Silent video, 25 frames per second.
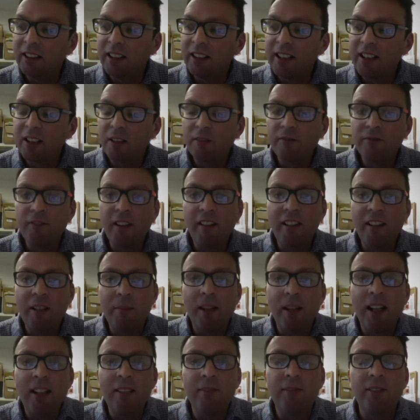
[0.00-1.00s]
is very
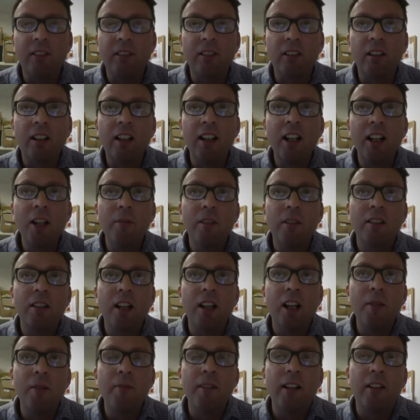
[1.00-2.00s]
painful. I hope
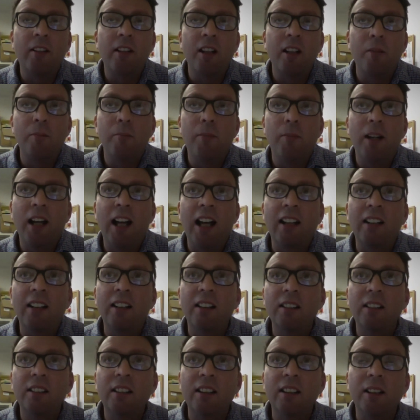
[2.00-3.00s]
I hope they'll come back.
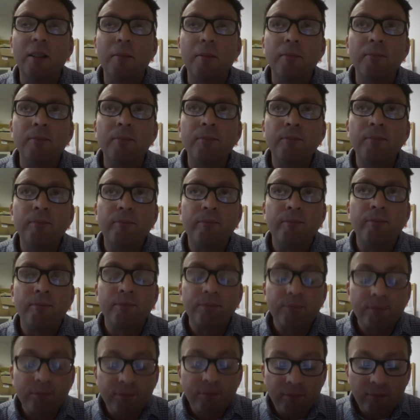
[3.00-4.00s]
Um,
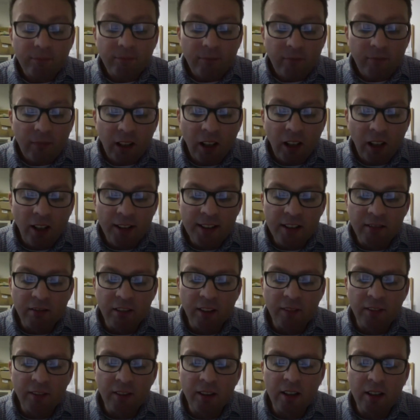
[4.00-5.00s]
I saw
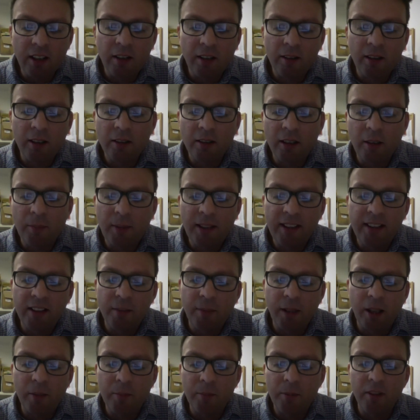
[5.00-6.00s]
a, a, a, piece
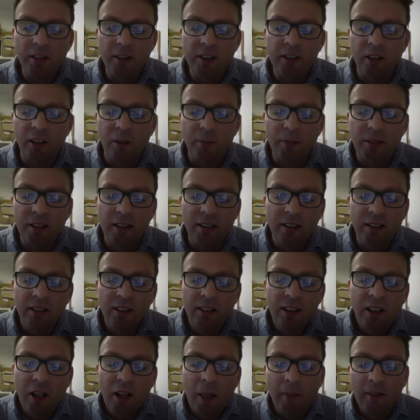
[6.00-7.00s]
about bookshops.
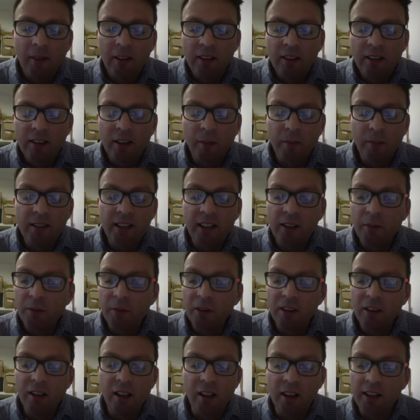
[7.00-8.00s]
Someone said,
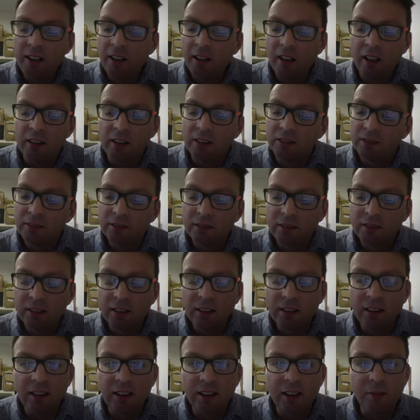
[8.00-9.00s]
"Well, look, you know,
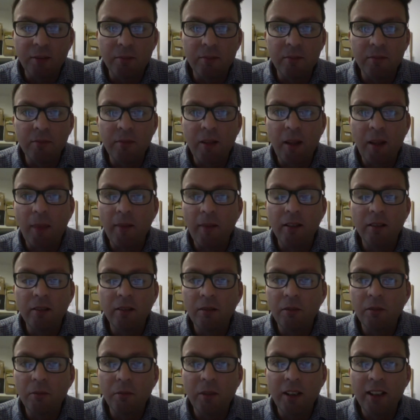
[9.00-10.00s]
um,
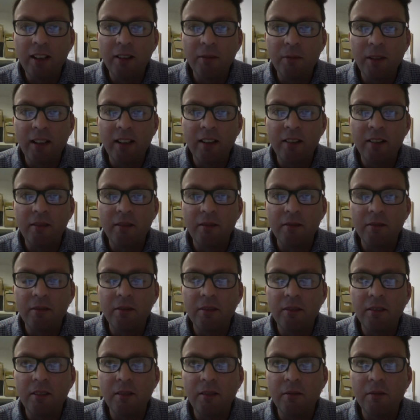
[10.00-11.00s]
when when
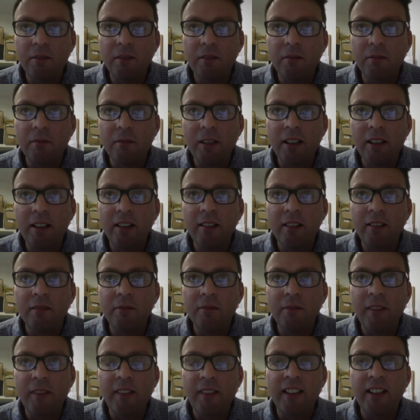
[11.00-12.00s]
when
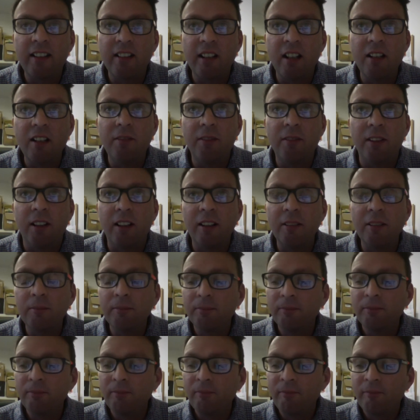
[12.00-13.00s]
when this is over,
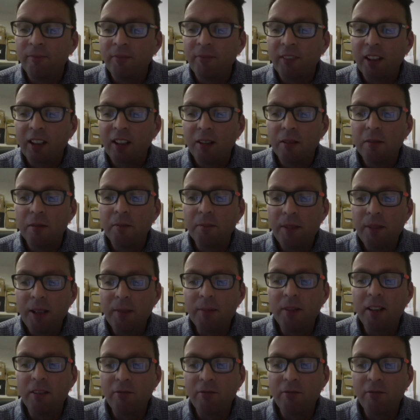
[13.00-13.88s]
people are